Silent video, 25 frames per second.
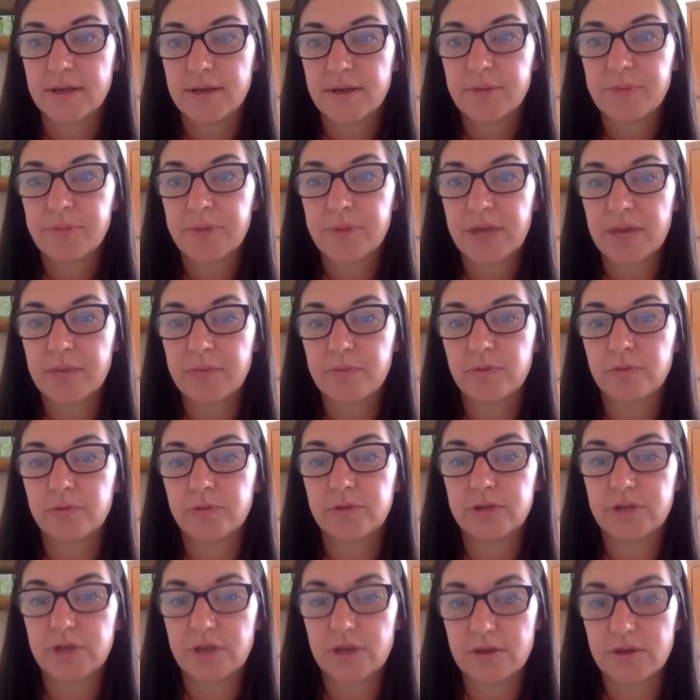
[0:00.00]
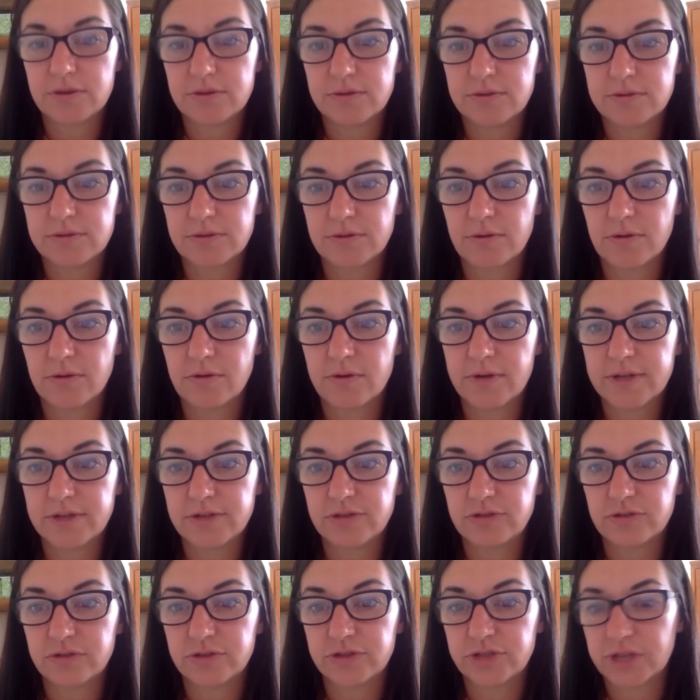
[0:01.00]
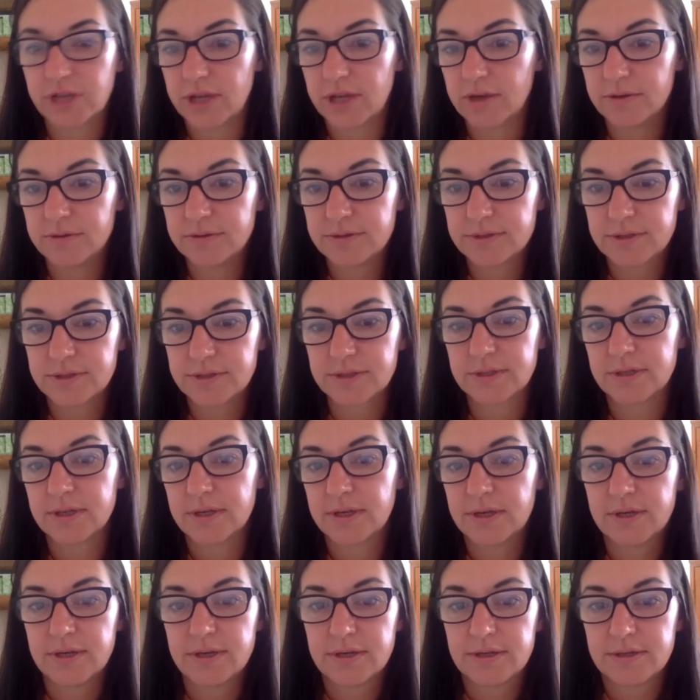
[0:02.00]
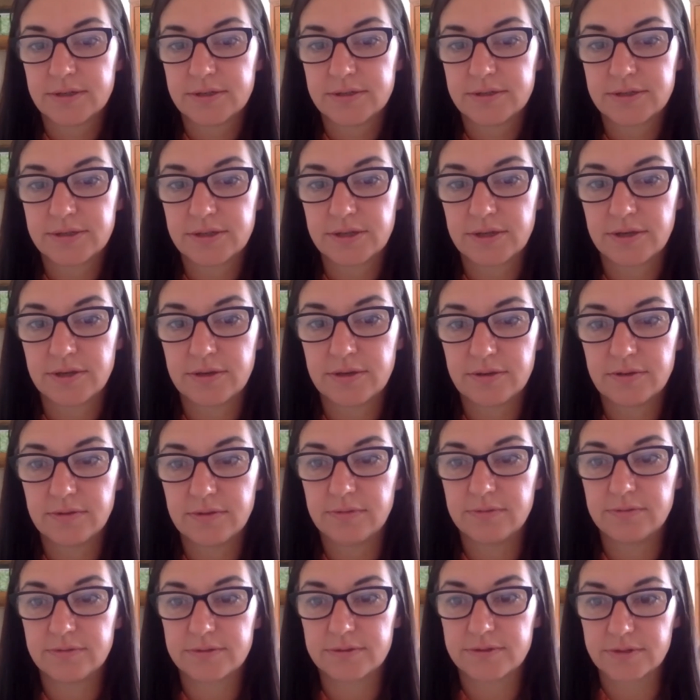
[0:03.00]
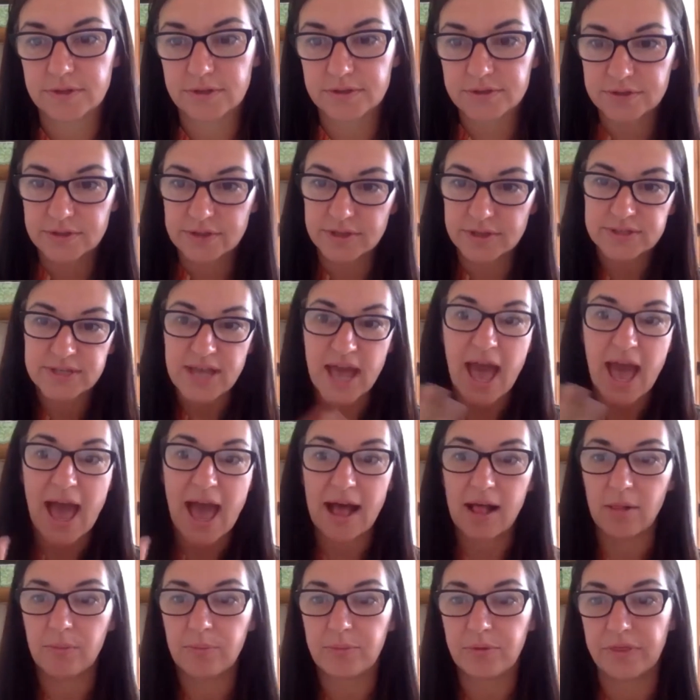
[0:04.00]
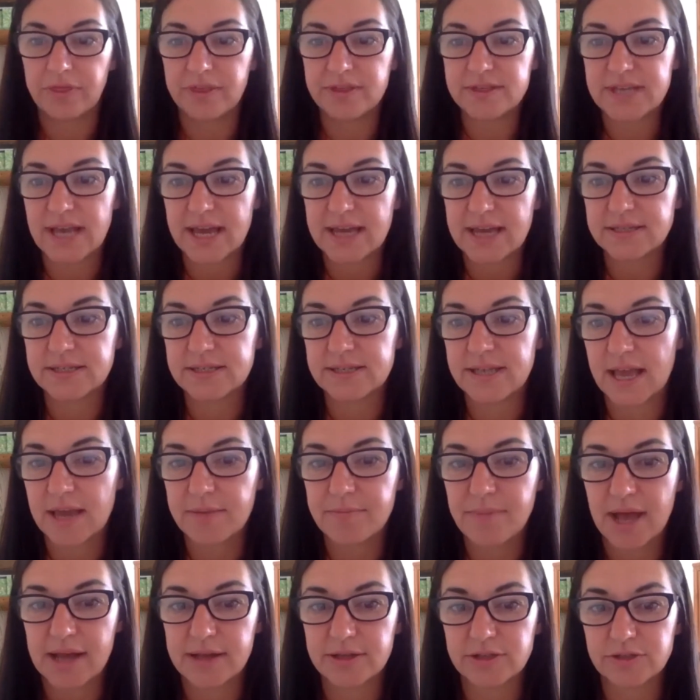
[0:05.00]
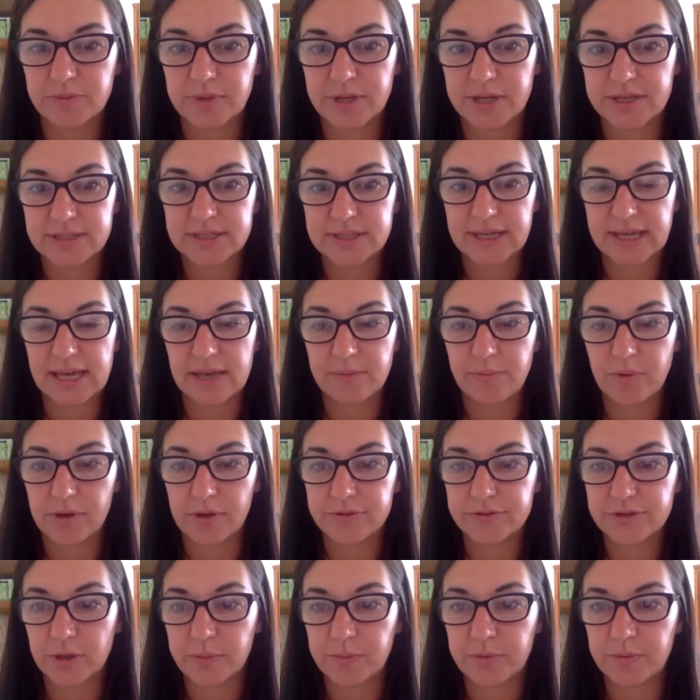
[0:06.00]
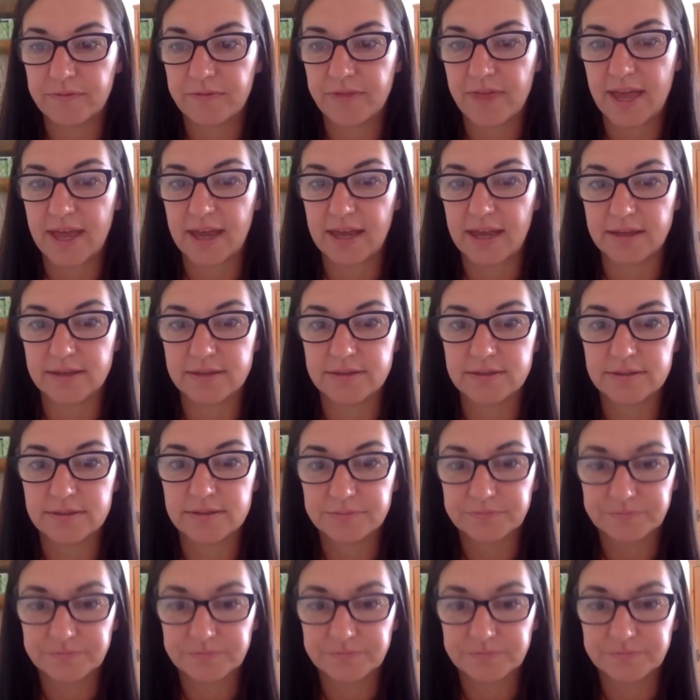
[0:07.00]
people use or introduce to just to help with the day-to-day management and to keep on top of things?